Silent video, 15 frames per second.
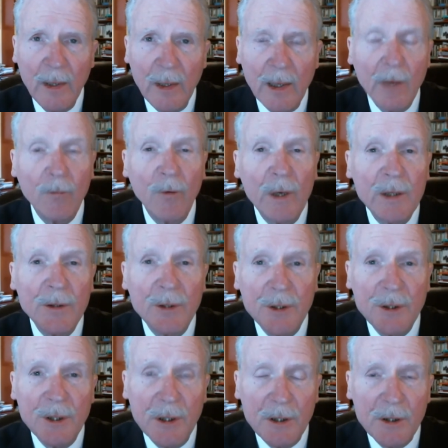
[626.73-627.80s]
It
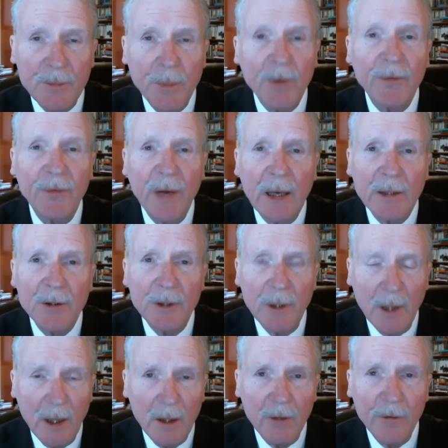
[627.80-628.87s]
reaches its perfection
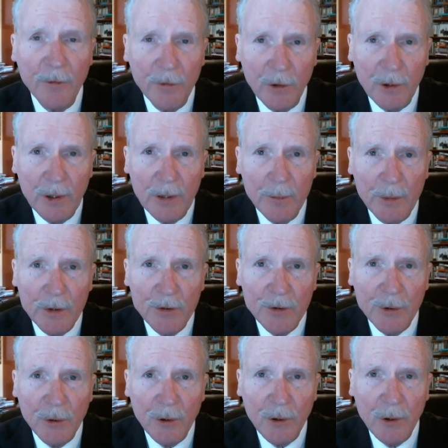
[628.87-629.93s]
in a fully
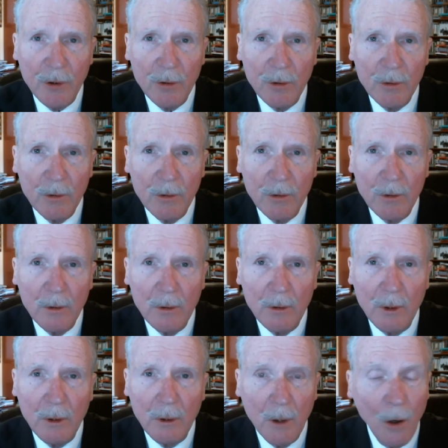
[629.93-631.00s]
mature
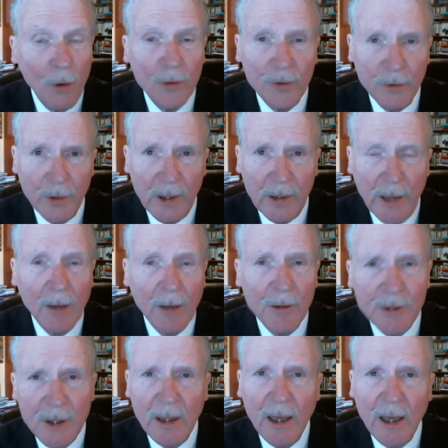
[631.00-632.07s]
oak tree. How
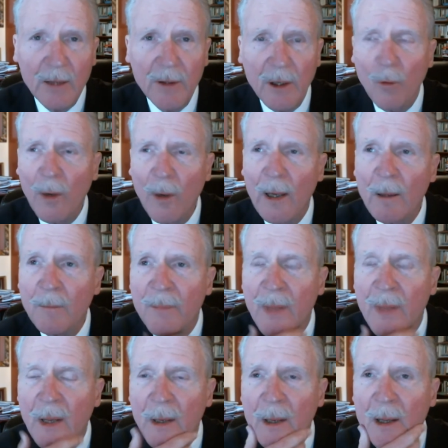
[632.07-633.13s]
does it get there? Well,
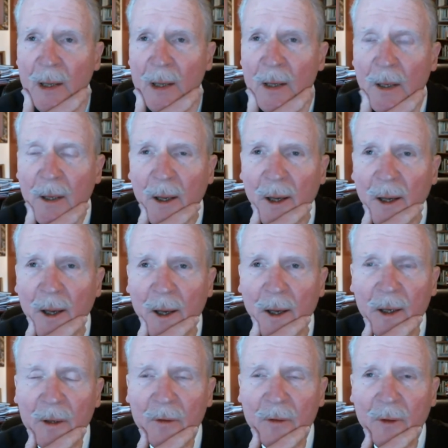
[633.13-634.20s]

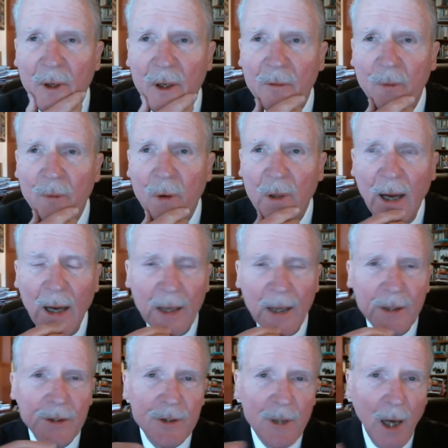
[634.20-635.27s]
it
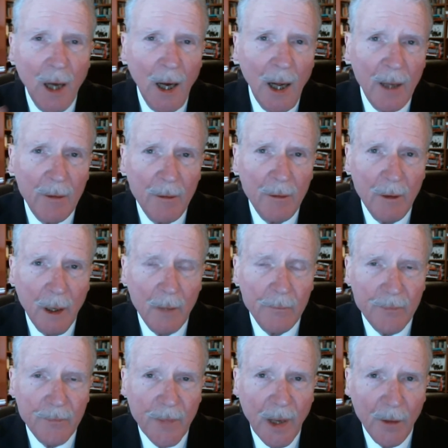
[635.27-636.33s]
relies on
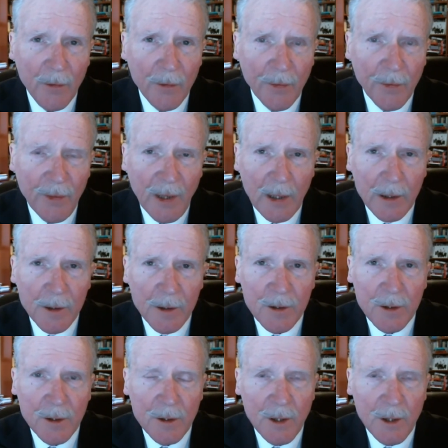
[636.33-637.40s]
other
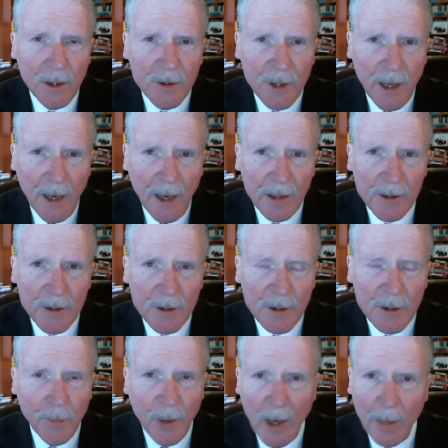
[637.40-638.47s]
things such as
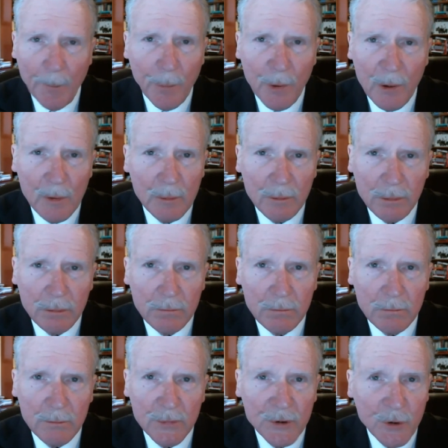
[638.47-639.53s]
the proper
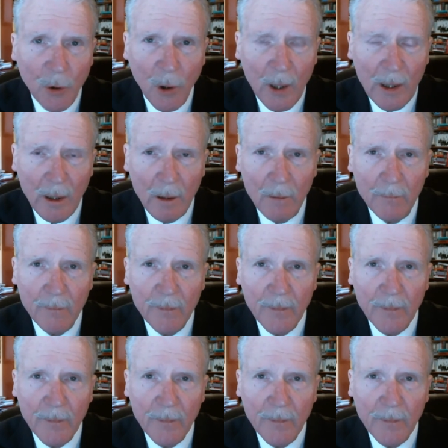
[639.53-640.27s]
soil.